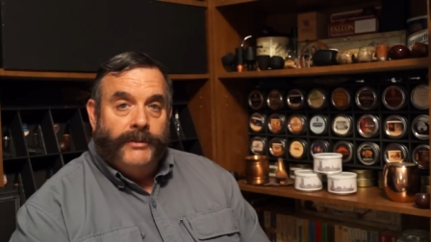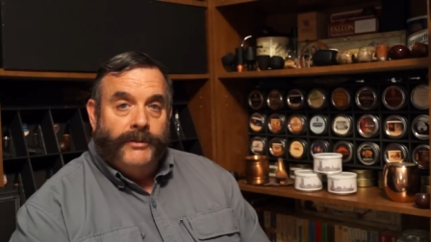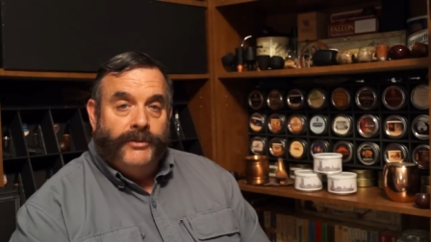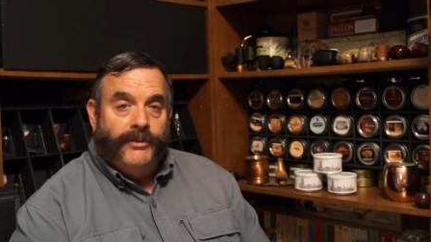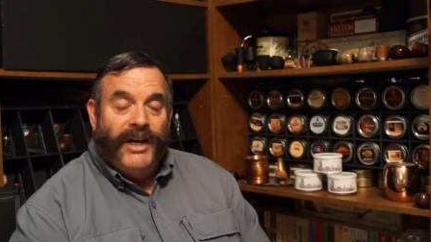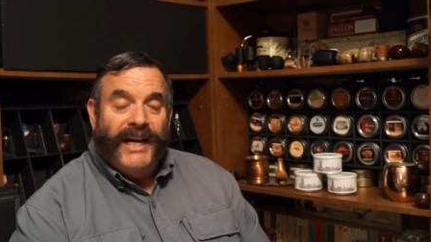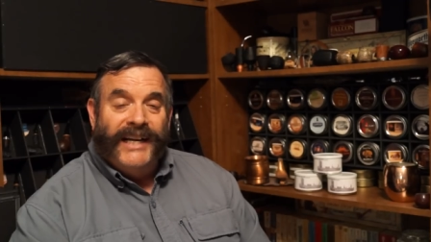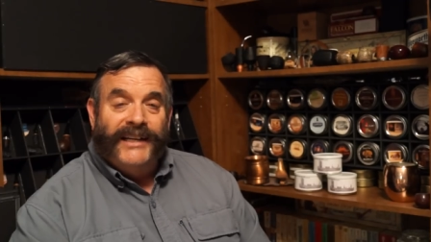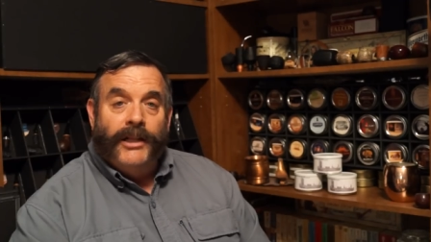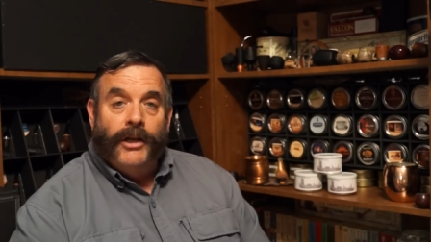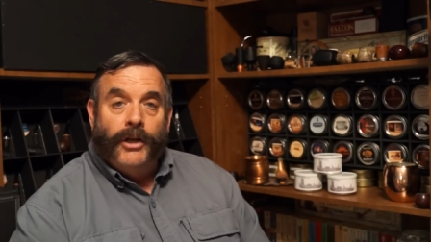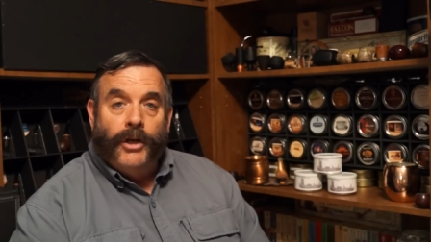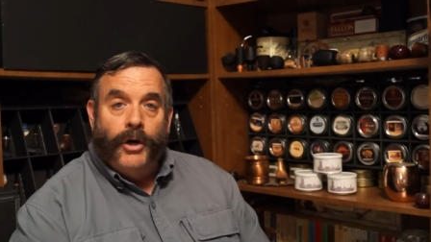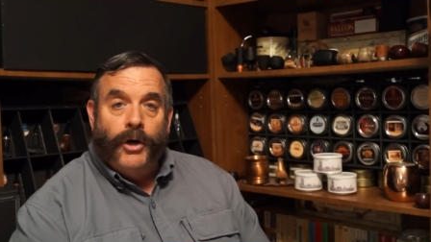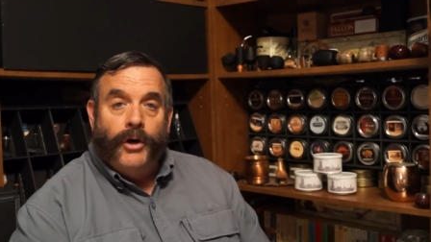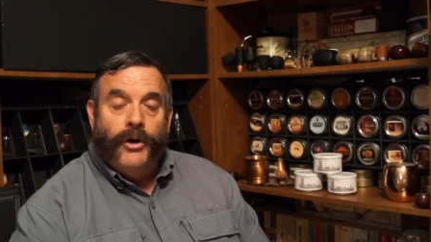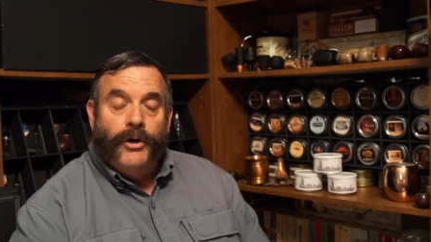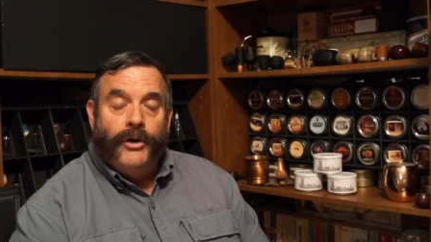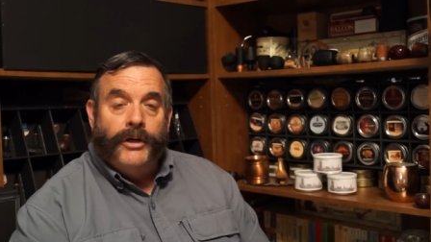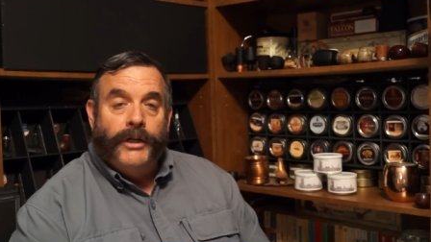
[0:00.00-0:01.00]
trying to
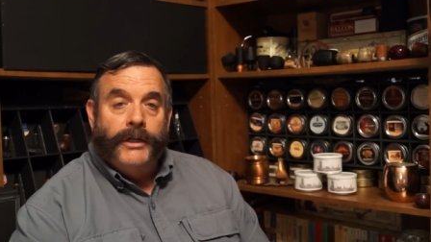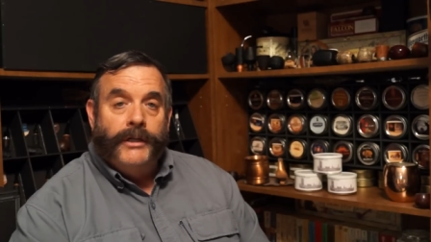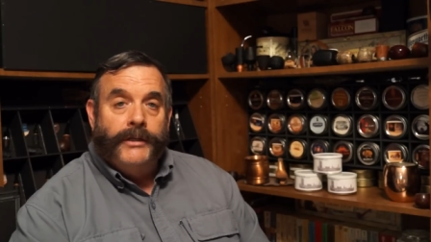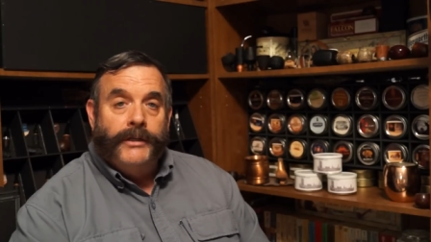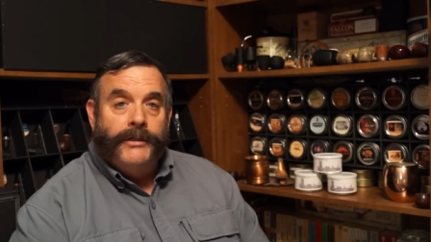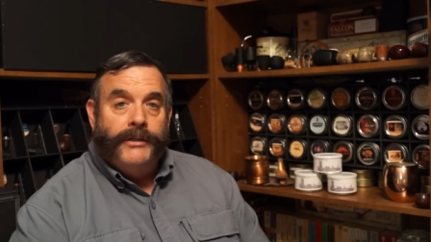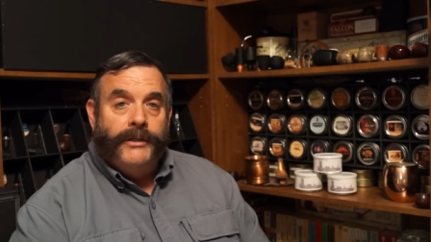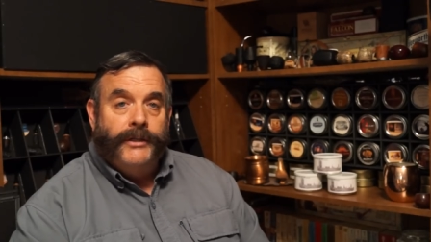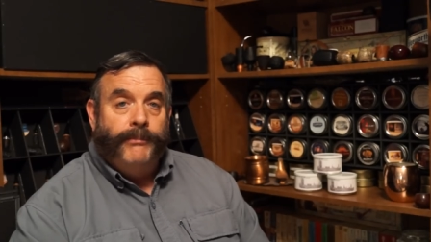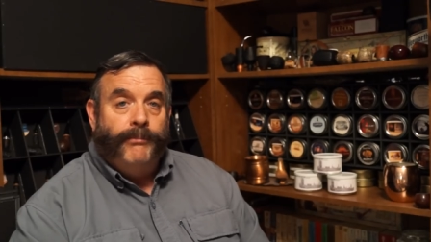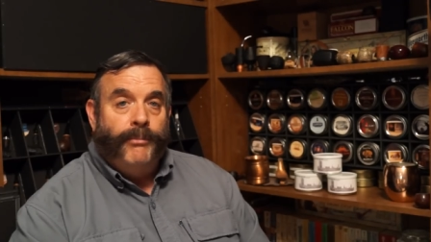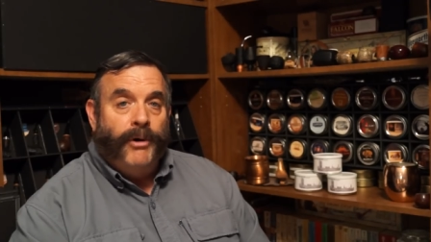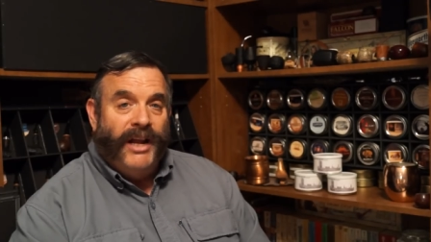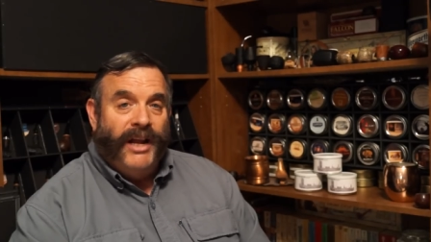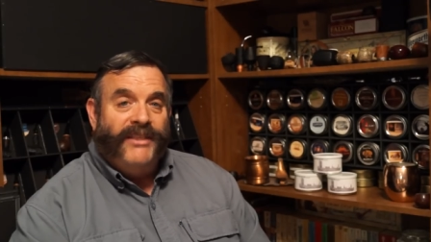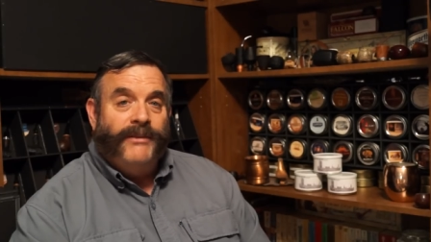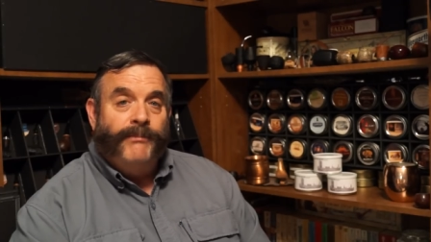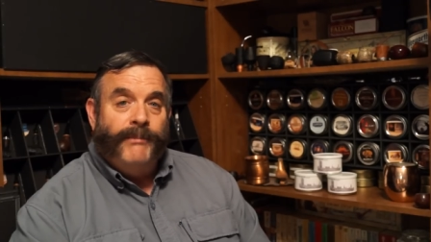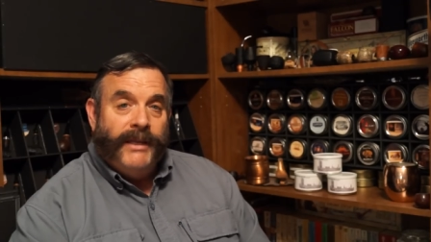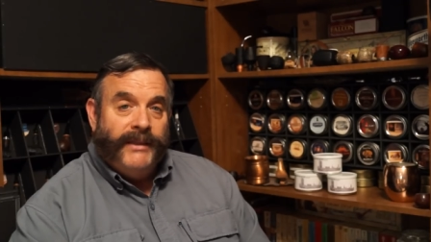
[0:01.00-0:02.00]
learn the
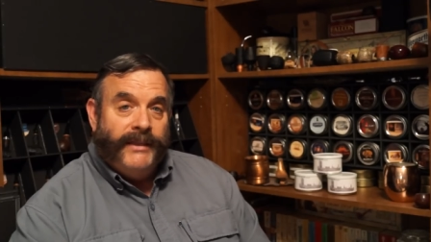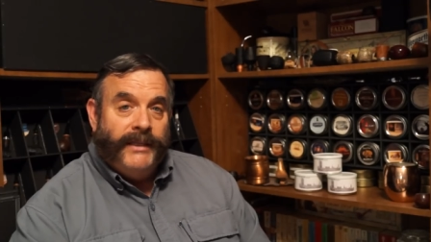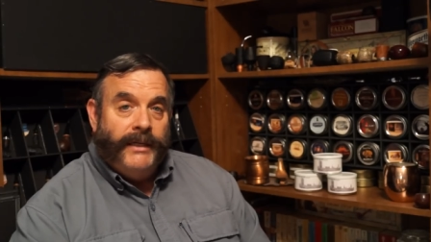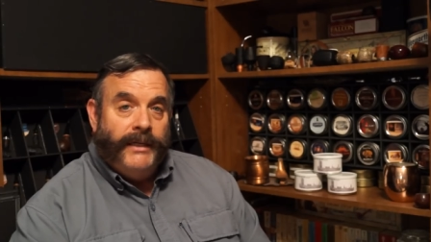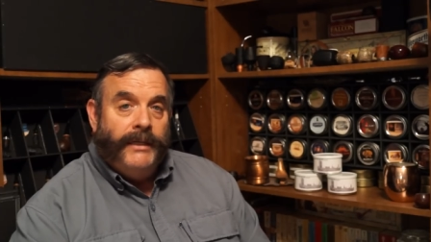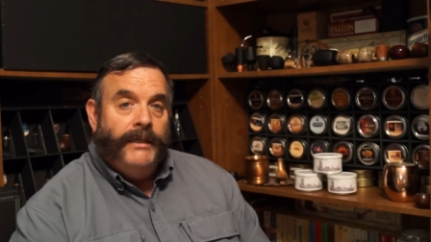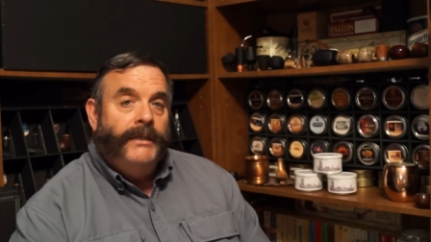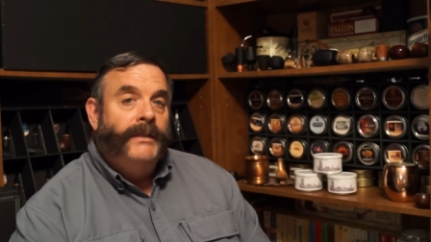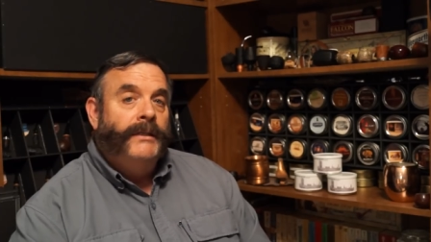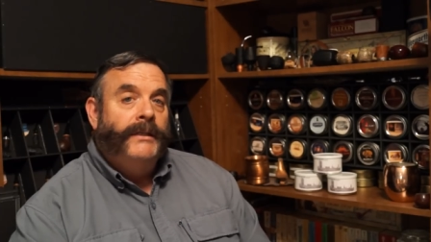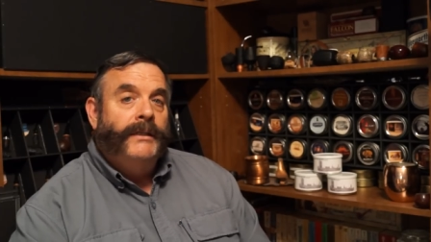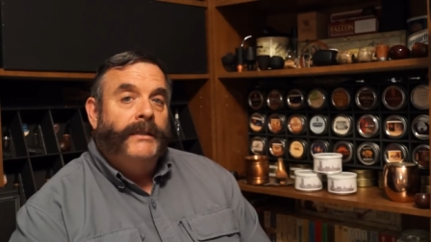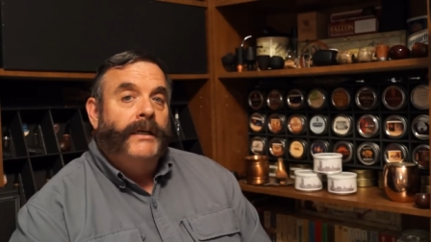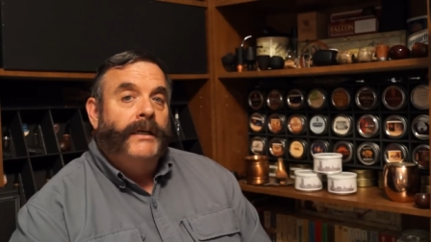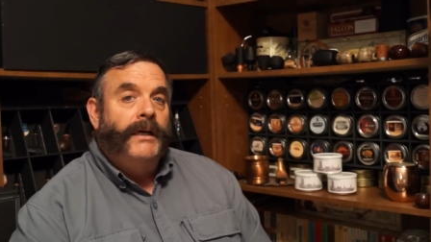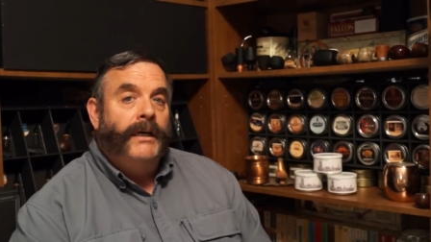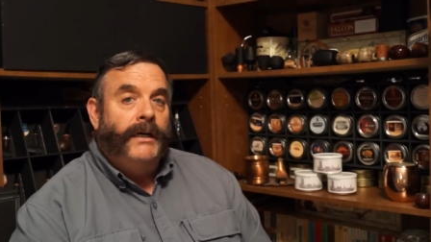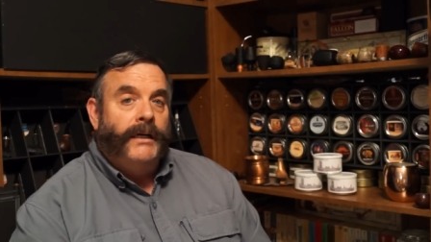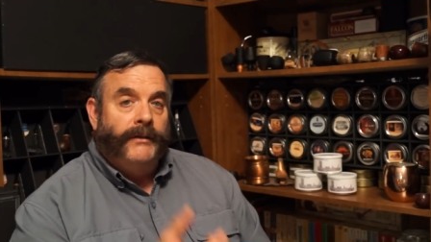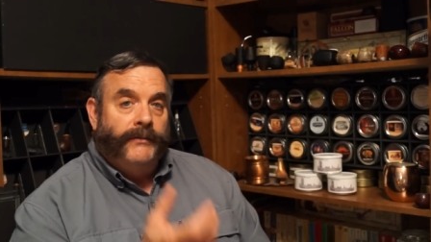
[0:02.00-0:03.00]
breath method
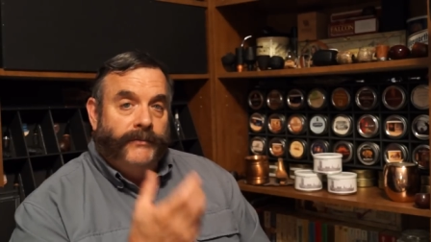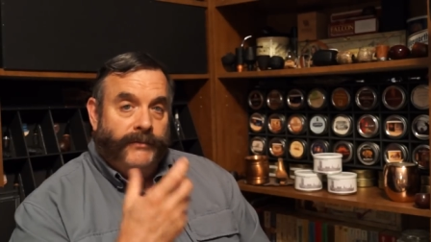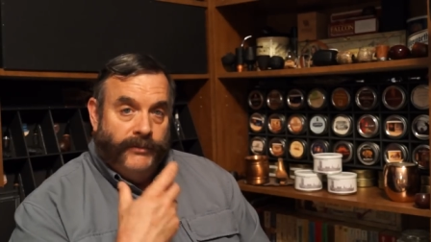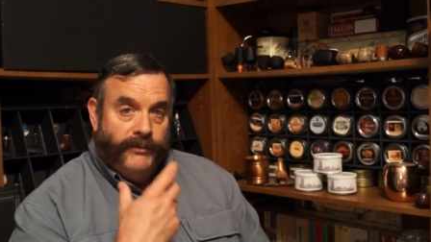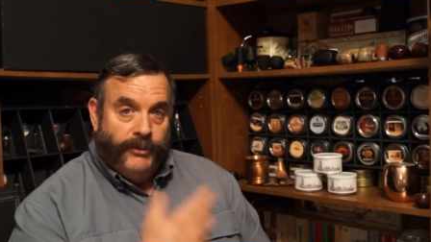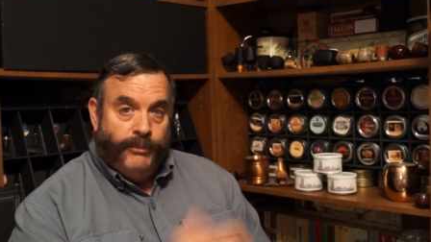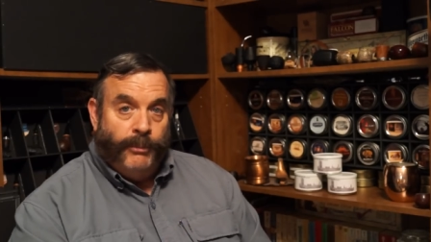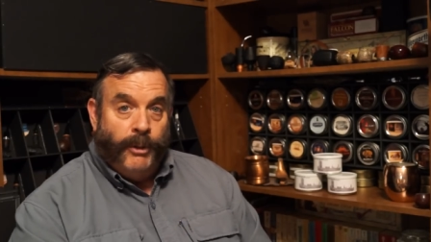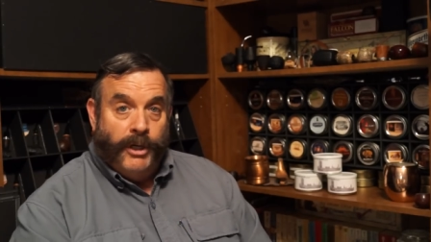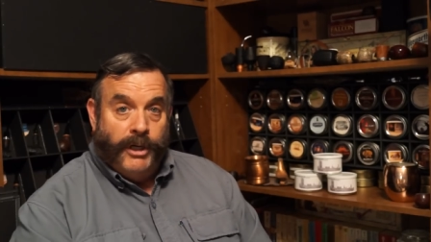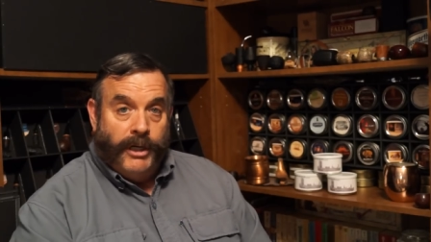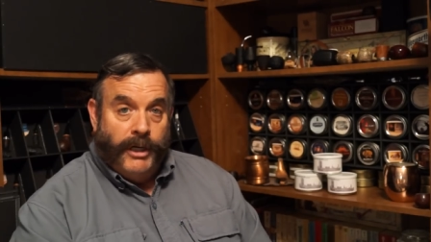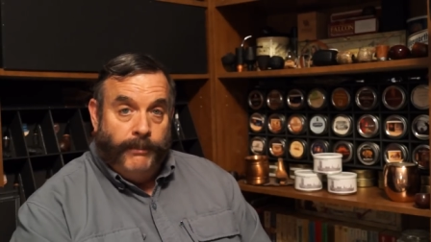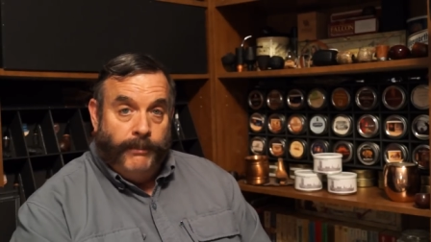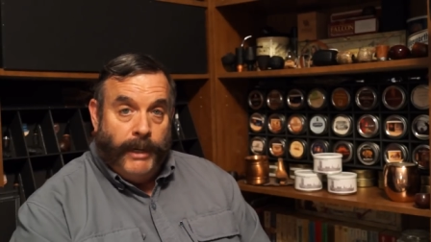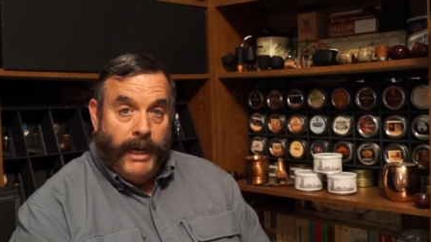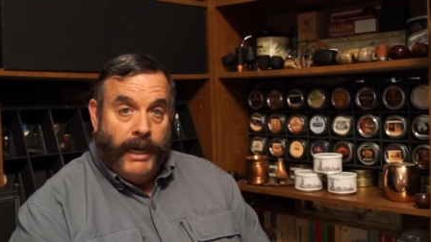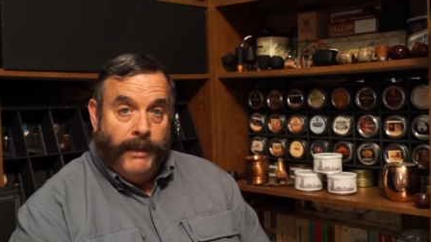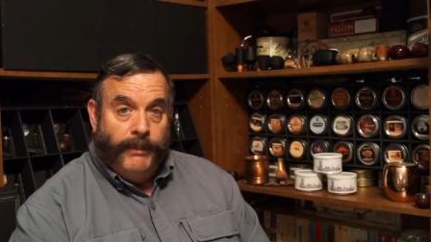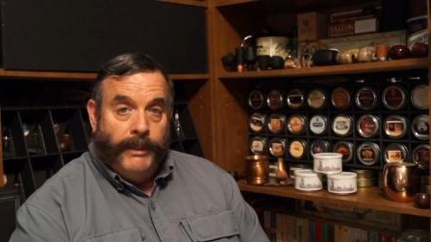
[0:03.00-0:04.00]
of smoking a
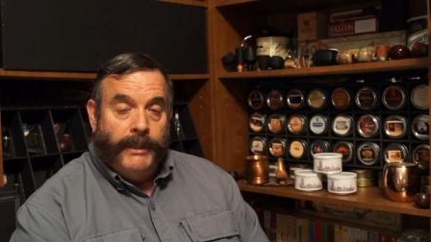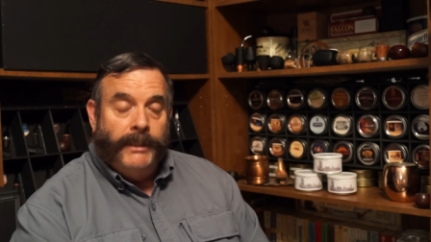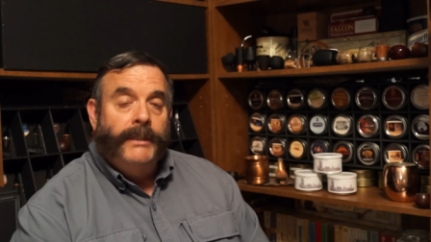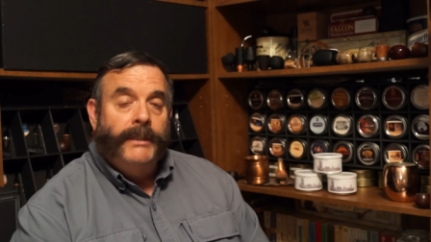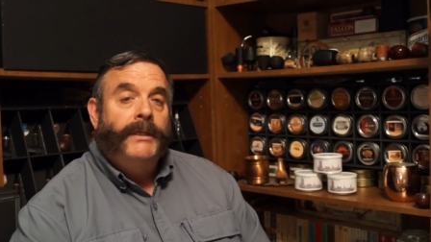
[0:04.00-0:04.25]
pipe,